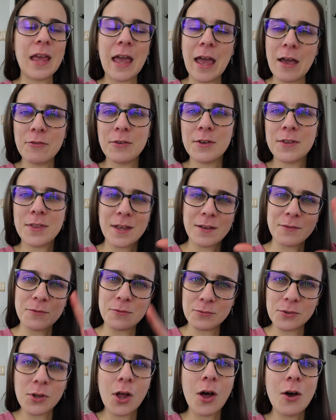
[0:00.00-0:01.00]
everything
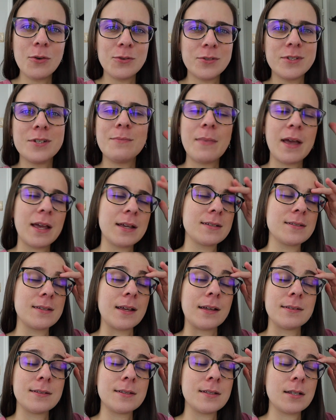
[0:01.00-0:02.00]
flows and makes
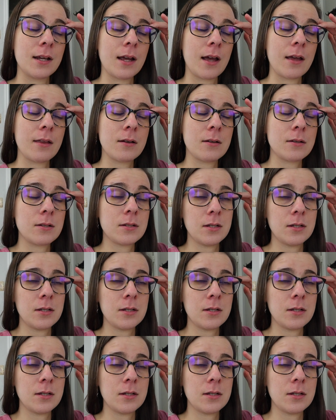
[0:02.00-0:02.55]
sense together.